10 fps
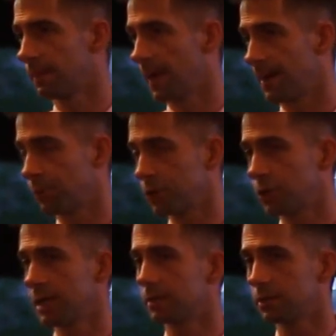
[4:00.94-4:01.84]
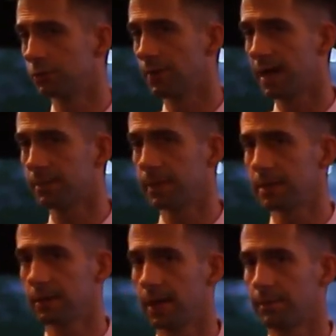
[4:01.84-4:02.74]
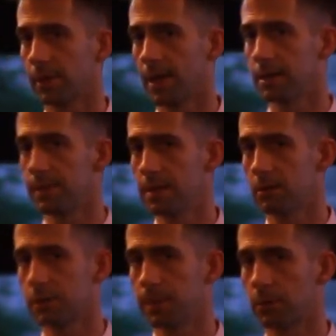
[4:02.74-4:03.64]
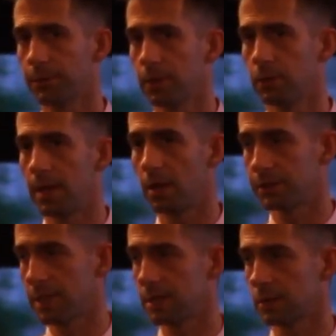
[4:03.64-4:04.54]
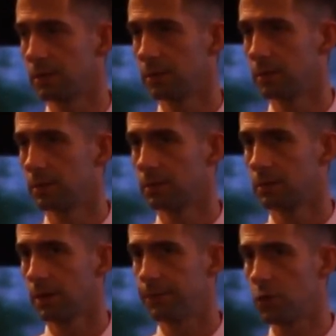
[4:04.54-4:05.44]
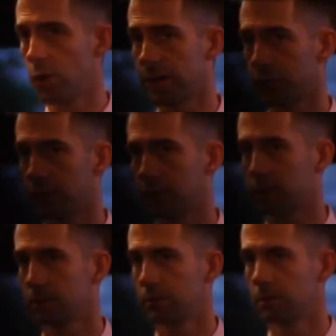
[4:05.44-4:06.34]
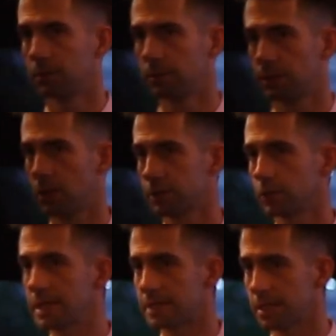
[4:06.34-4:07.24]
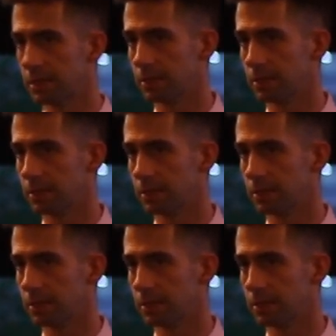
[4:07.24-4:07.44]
I appreciate you inviting me. I'm glad to be here to speak with you, and now take a few questions, as long as they're easy.